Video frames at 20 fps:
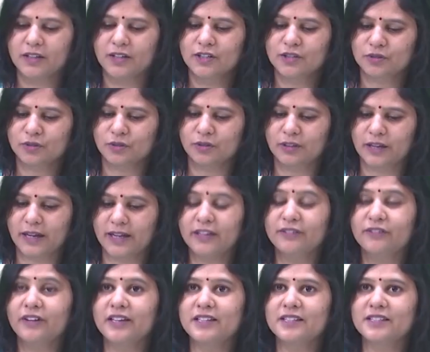So
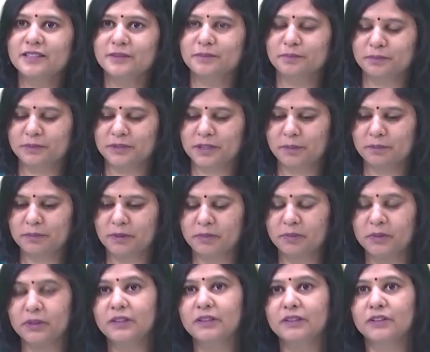likewise some
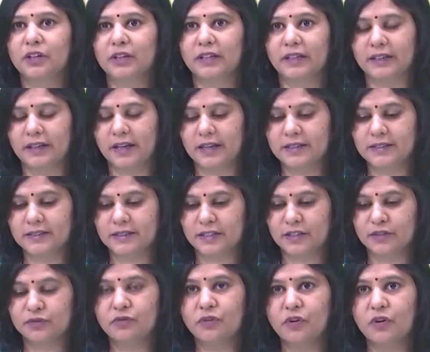people categorize it
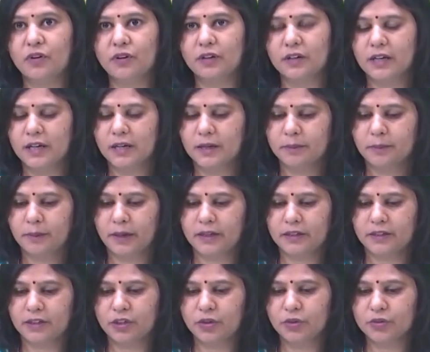as 4, but
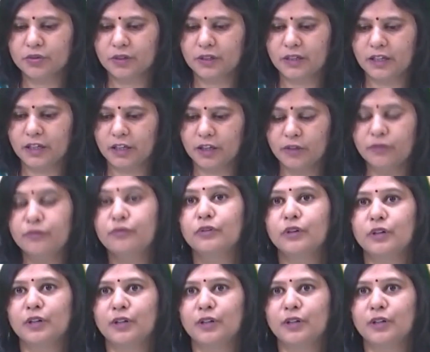usually if